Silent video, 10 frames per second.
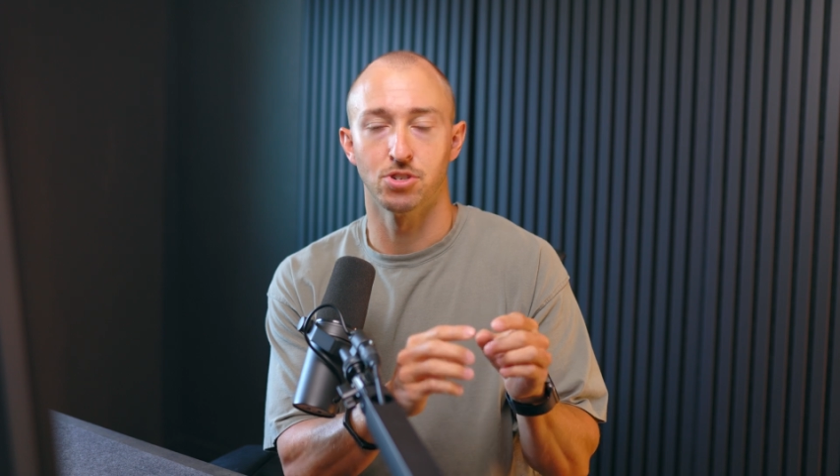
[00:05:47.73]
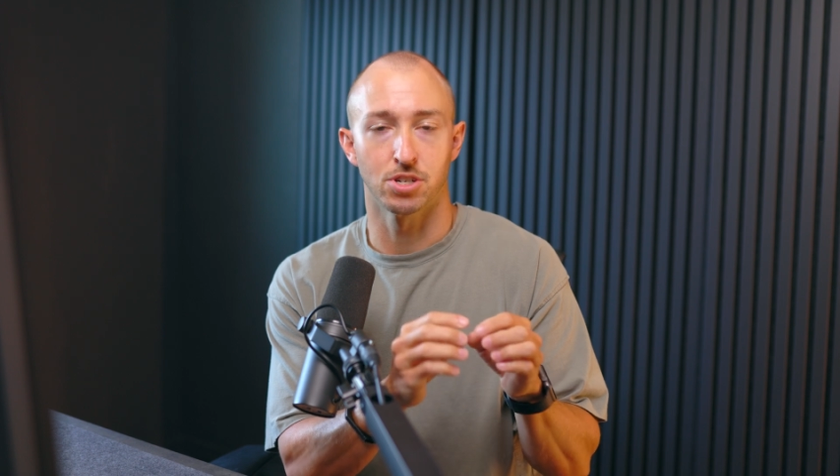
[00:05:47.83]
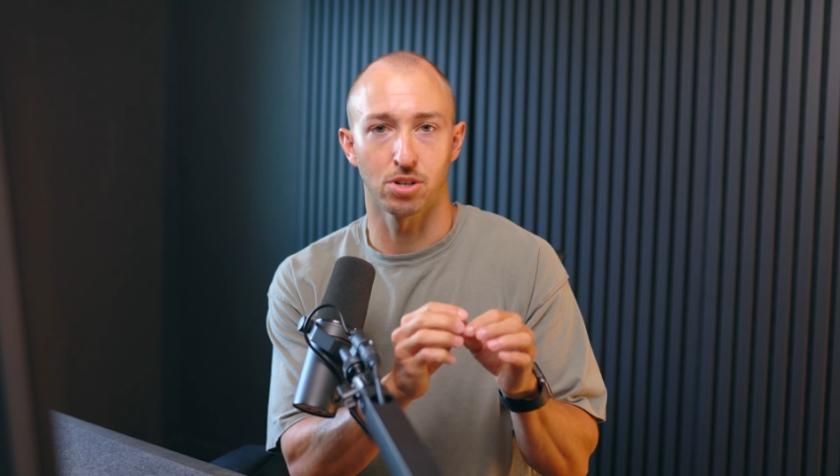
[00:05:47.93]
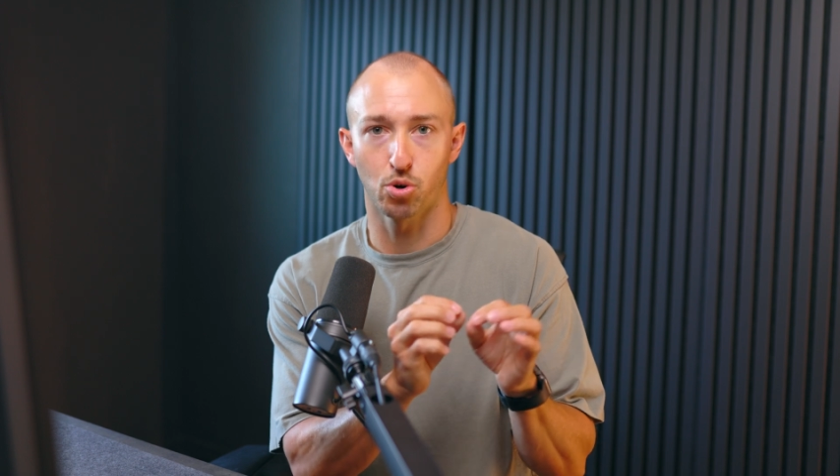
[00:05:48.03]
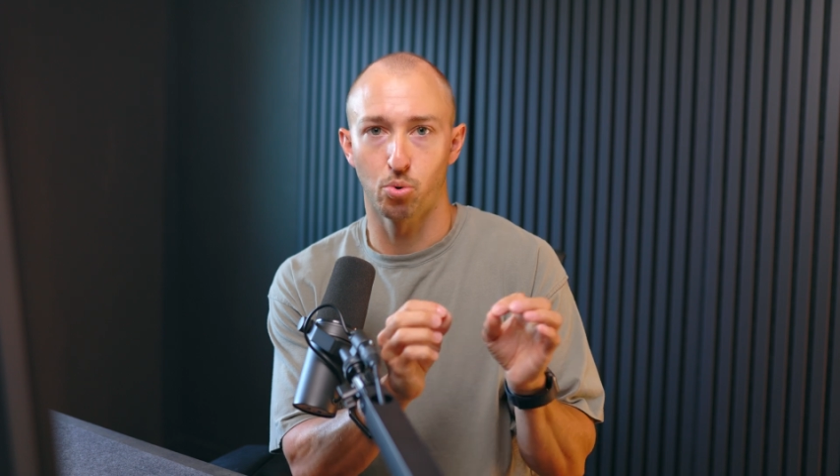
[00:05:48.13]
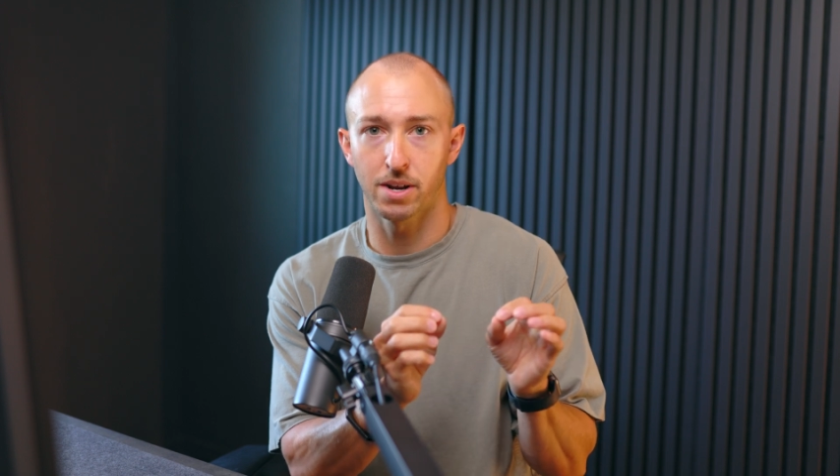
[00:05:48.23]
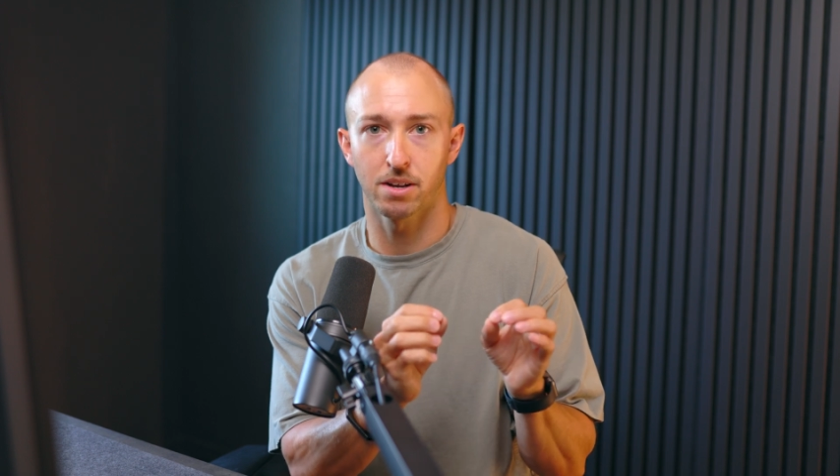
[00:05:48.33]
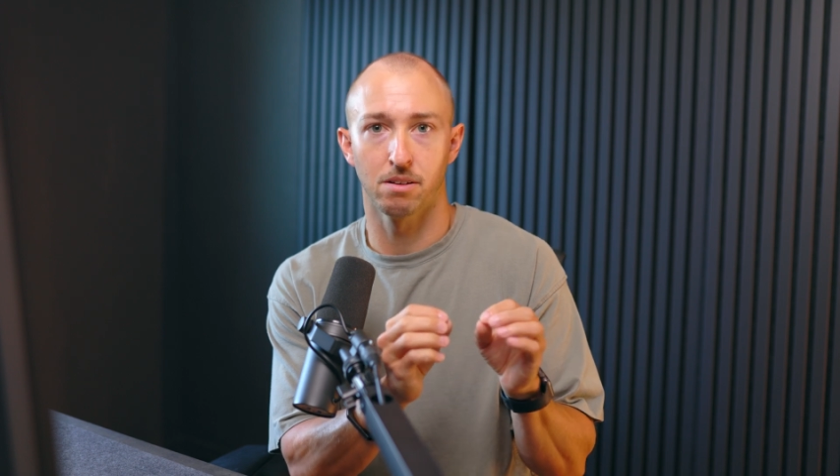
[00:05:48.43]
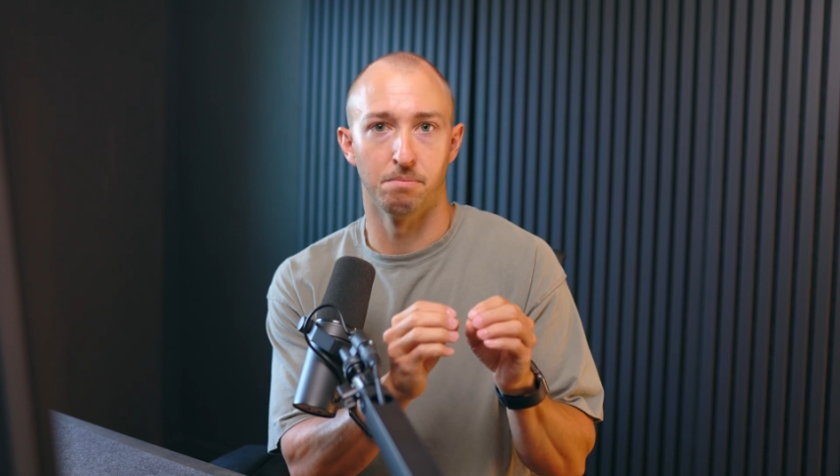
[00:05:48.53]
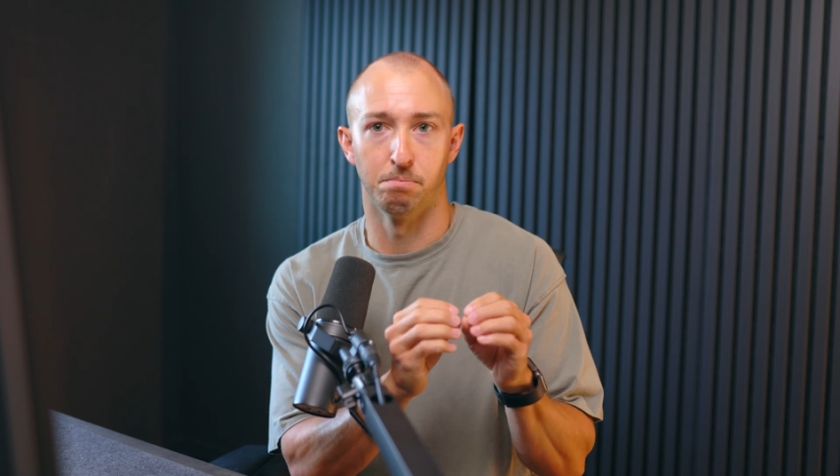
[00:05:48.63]
just a
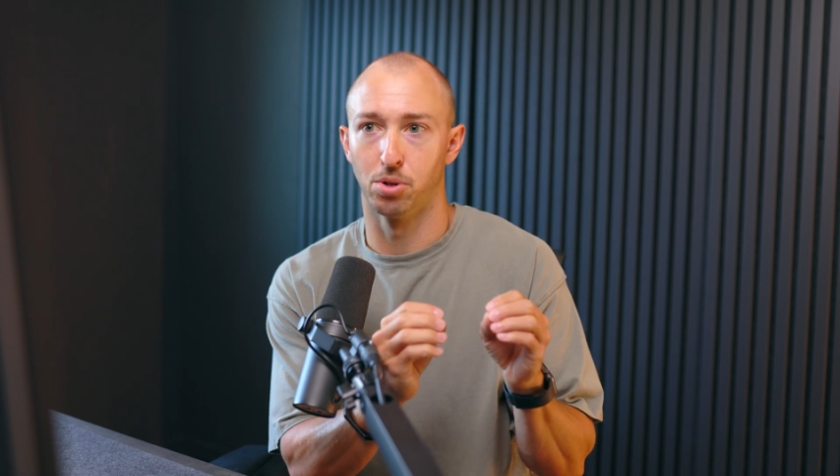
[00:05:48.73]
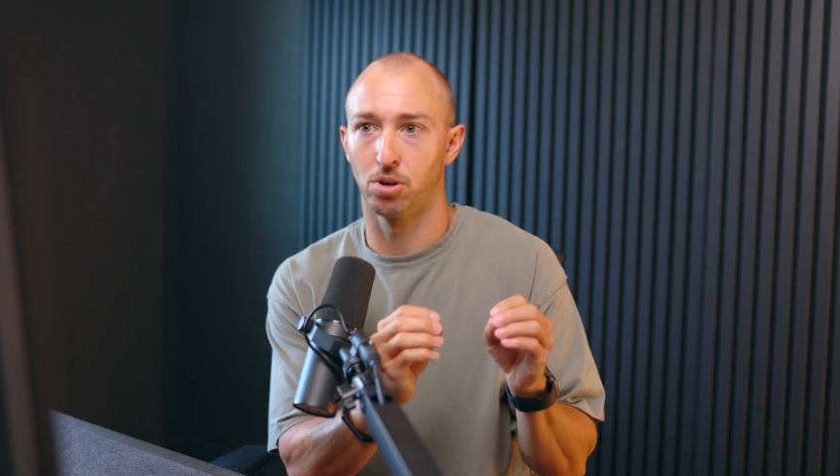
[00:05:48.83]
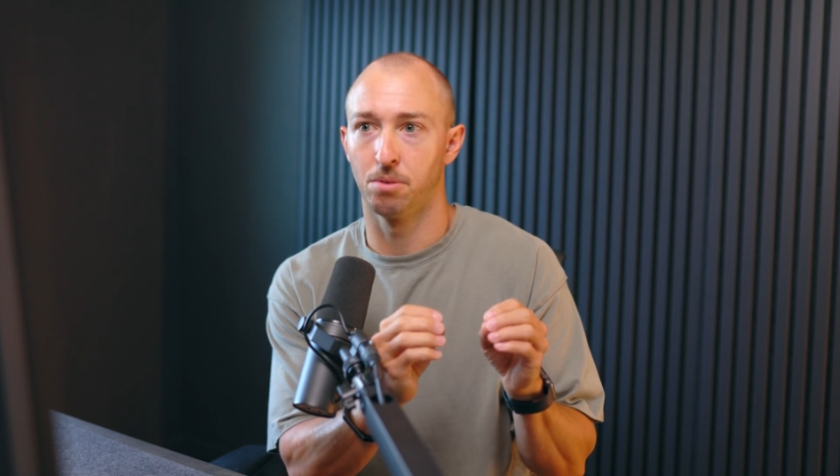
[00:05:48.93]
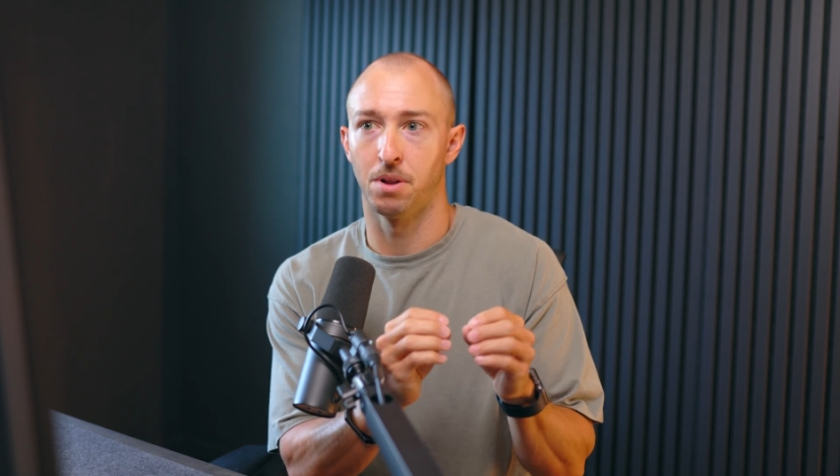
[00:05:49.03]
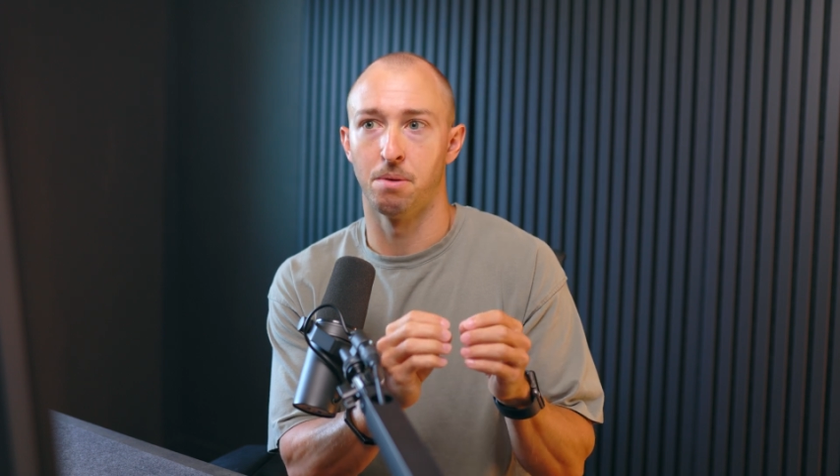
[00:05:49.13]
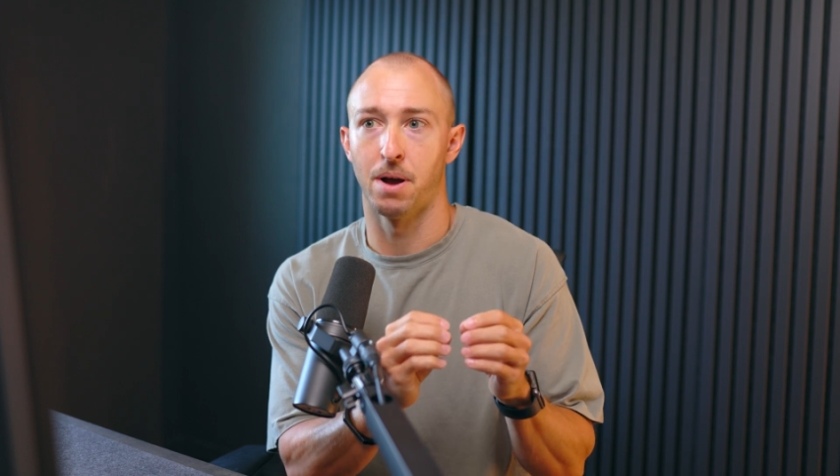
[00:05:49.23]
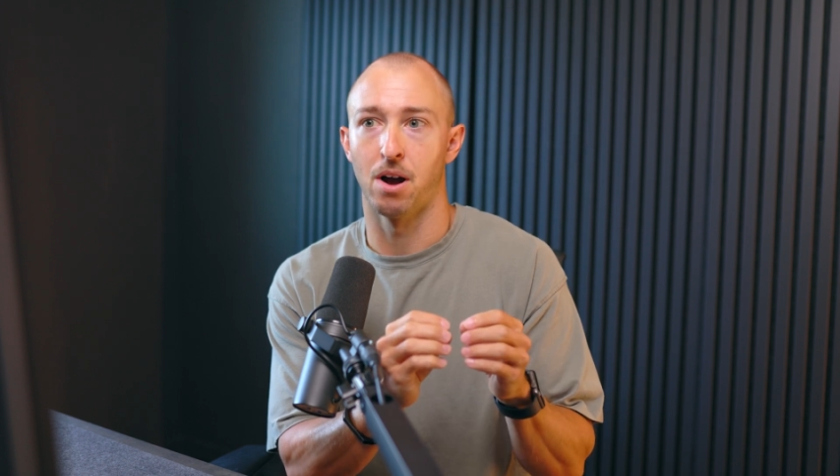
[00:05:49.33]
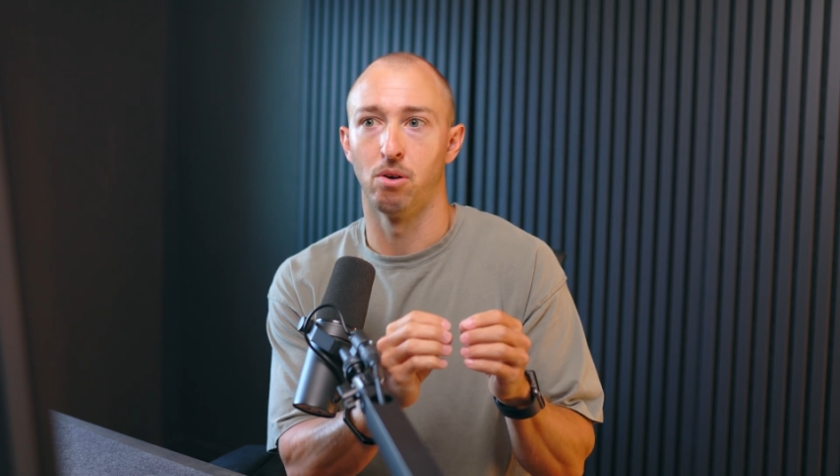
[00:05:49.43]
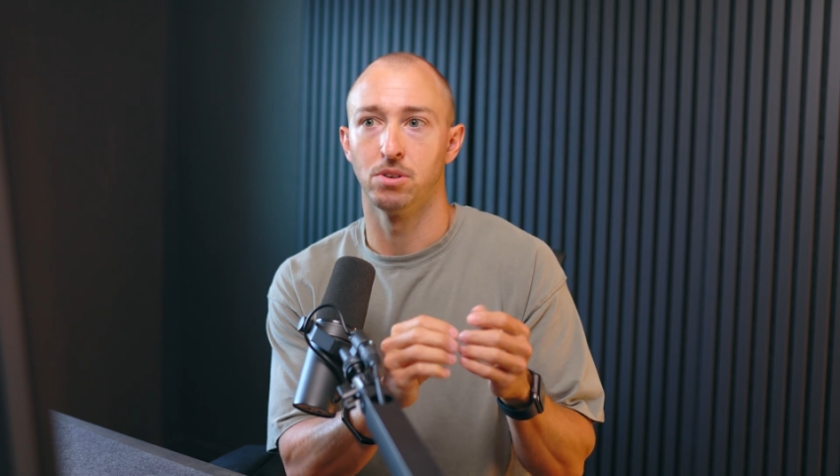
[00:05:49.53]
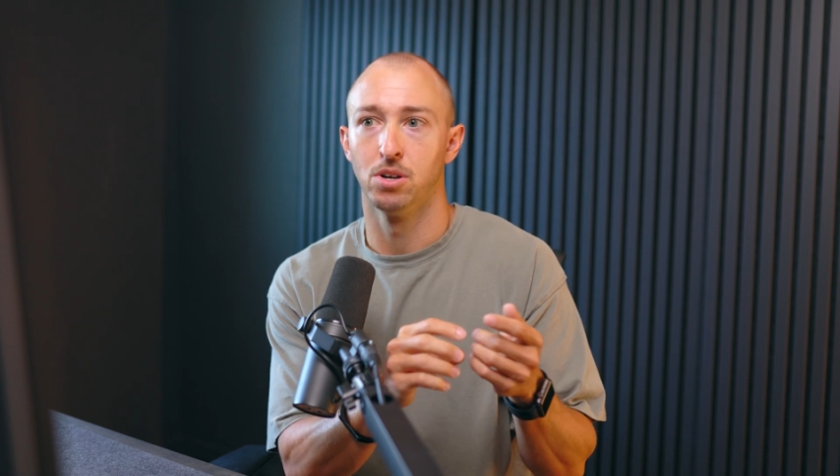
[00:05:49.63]
quick blurb
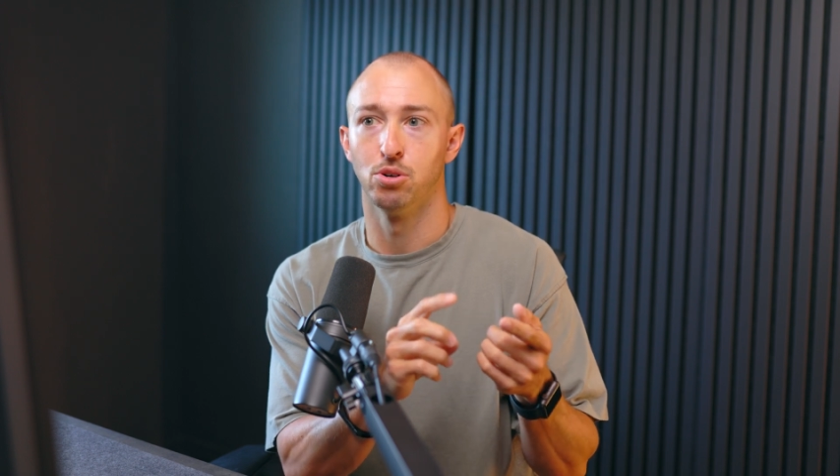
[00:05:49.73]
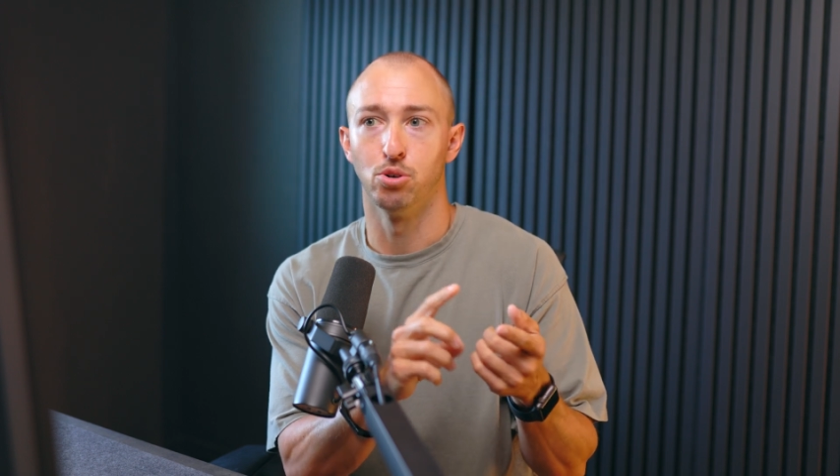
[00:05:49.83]
about